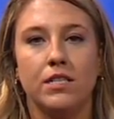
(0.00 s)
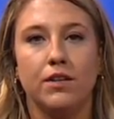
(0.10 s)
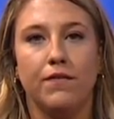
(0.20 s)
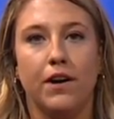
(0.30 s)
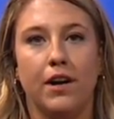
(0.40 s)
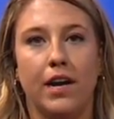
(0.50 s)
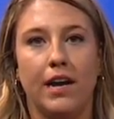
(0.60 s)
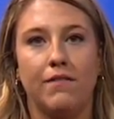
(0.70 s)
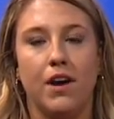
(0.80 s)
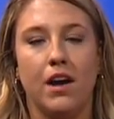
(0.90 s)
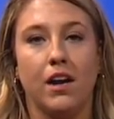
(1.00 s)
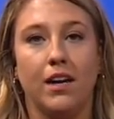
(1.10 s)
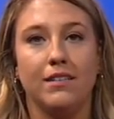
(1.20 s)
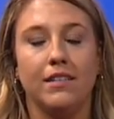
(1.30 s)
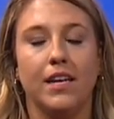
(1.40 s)
So far, I have not
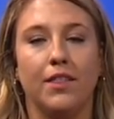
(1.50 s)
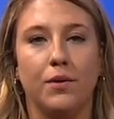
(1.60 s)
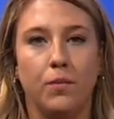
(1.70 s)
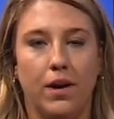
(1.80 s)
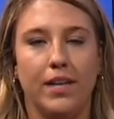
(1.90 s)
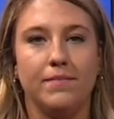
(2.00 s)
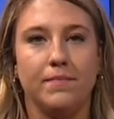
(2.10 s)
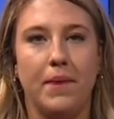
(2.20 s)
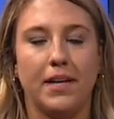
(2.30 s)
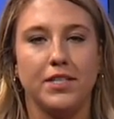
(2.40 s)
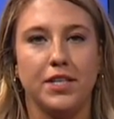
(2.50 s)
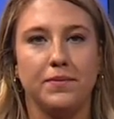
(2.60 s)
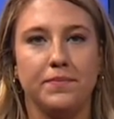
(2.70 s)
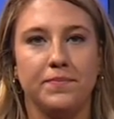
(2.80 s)
gotten either one. Back to you.